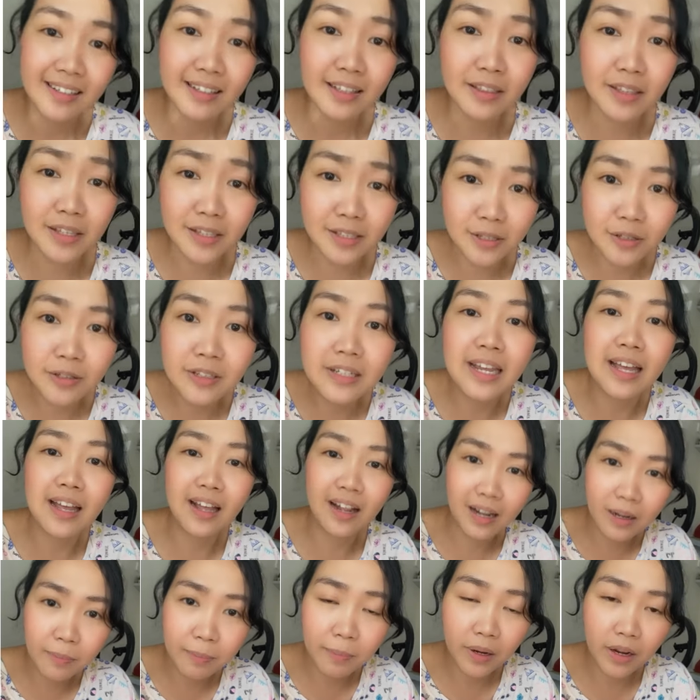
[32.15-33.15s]
this could
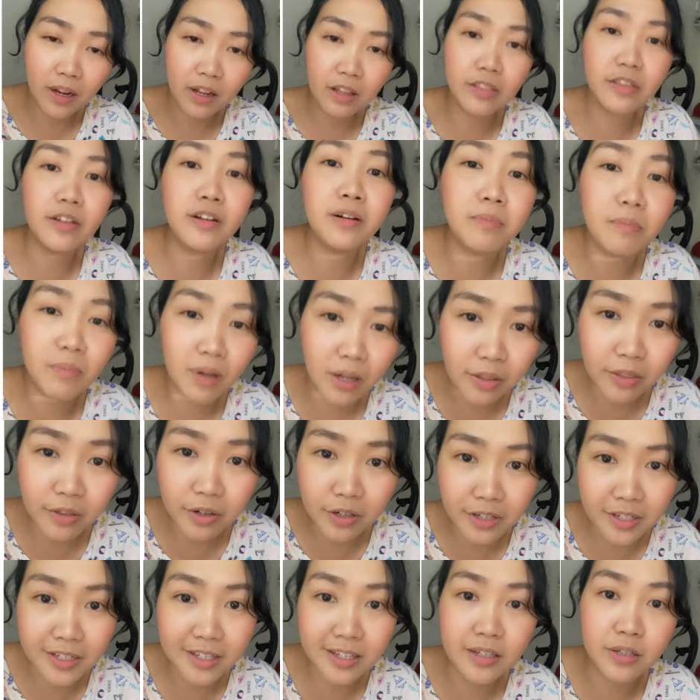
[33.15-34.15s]
help other
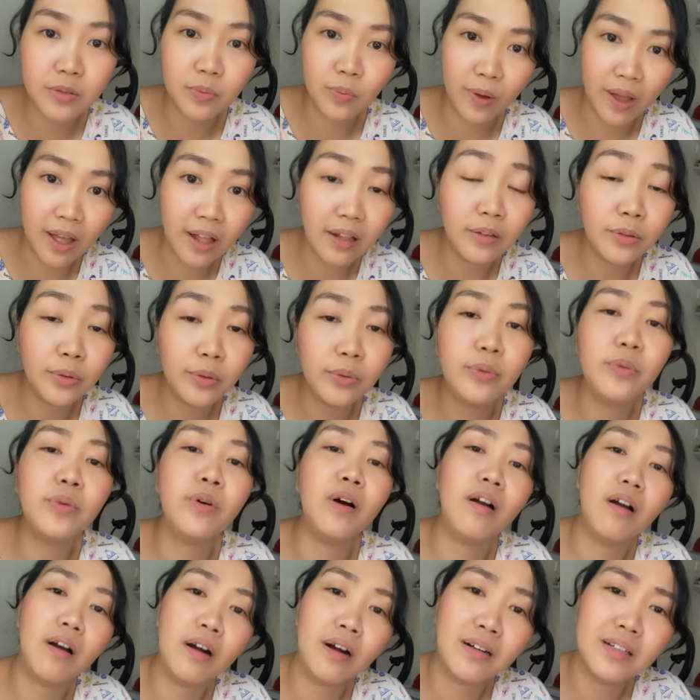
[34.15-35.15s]
mothers as well, who
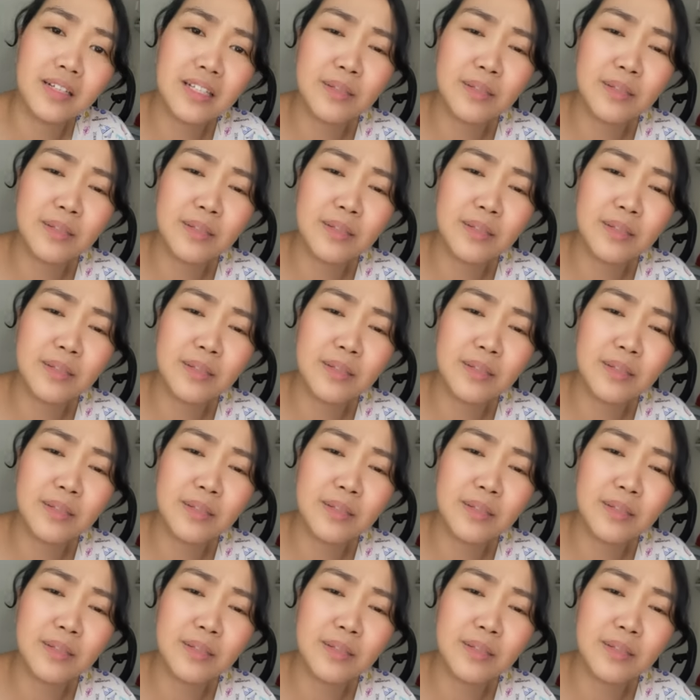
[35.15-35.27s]
are,